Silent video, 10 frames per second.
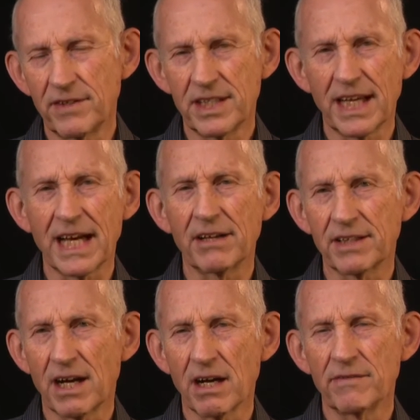if you take out
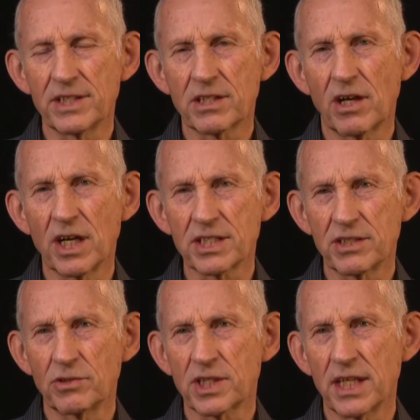the harvest costs,
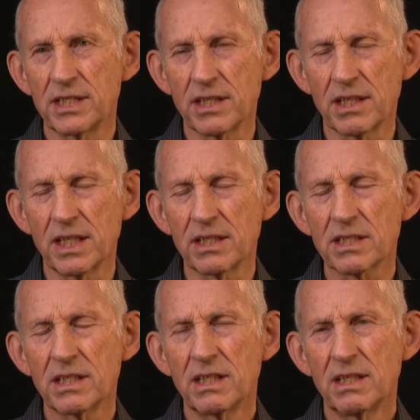those kinds of things.